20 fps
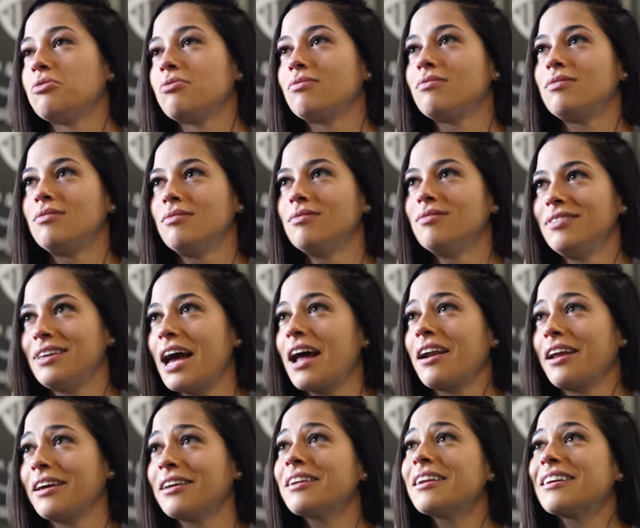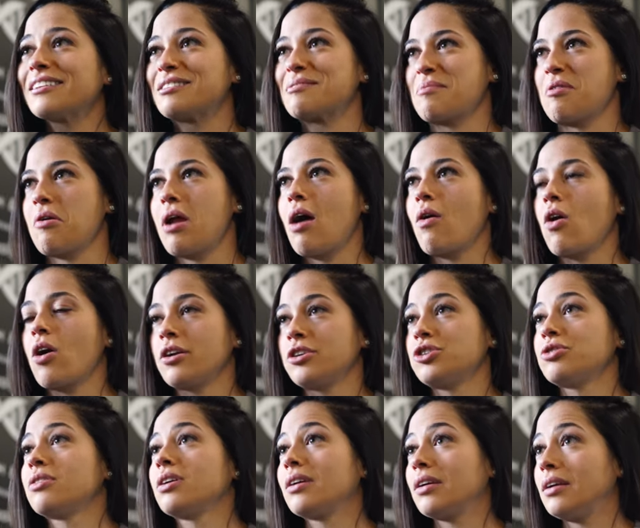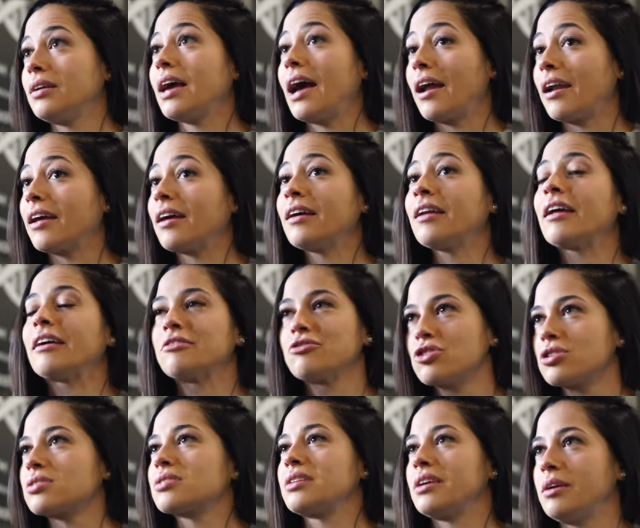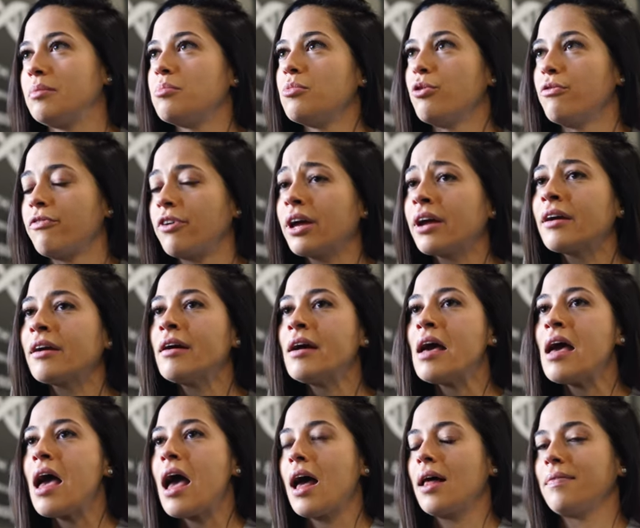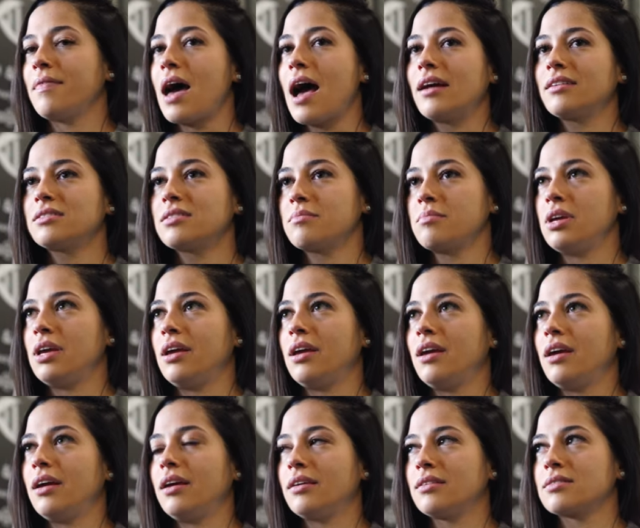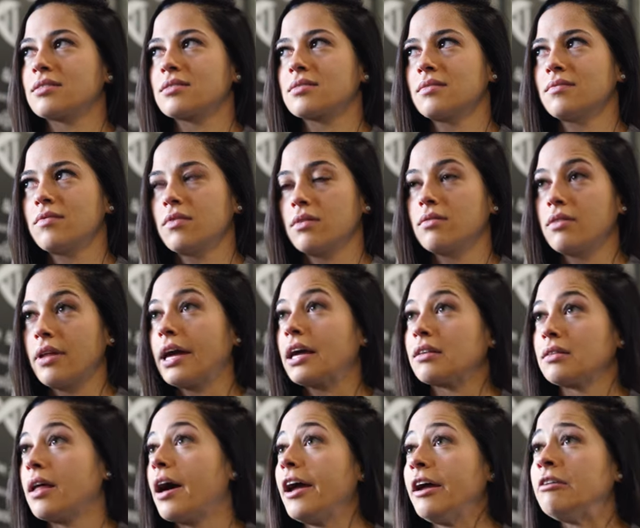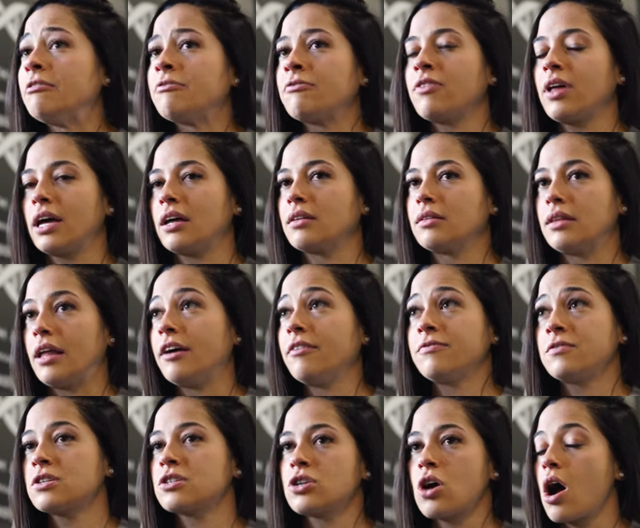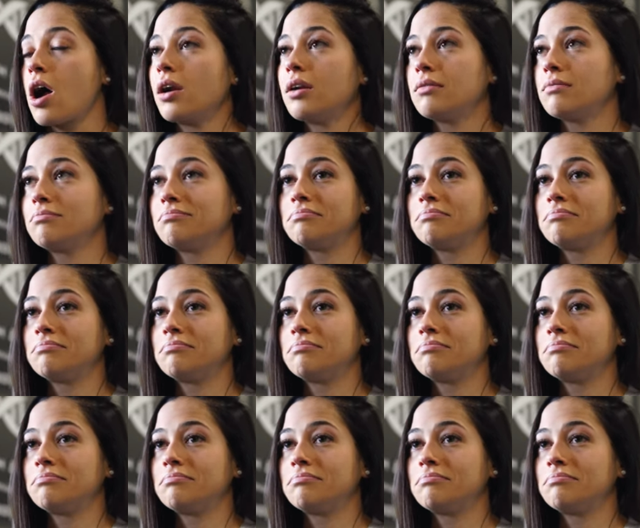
you get hit, it's about how hard you can get hit and just keep moving. And that to me is like life. Like life does not